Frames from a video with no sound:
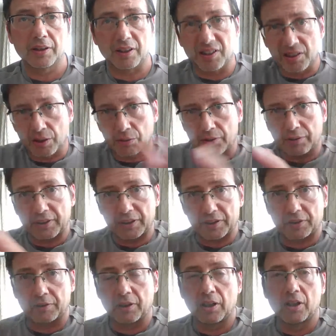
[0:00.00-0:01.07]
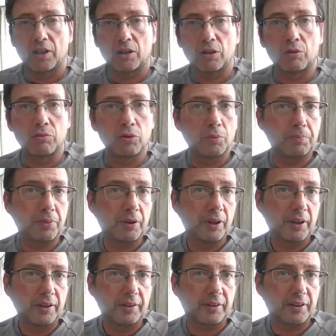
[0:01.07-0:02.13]
And there is a group
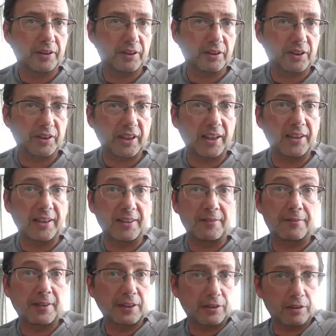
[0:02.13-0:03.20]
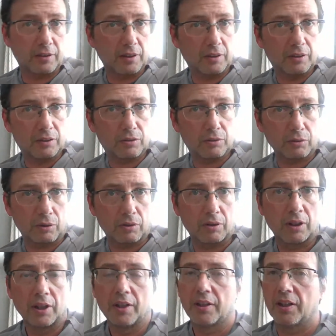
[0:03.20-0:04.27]
that stay invested in this stock.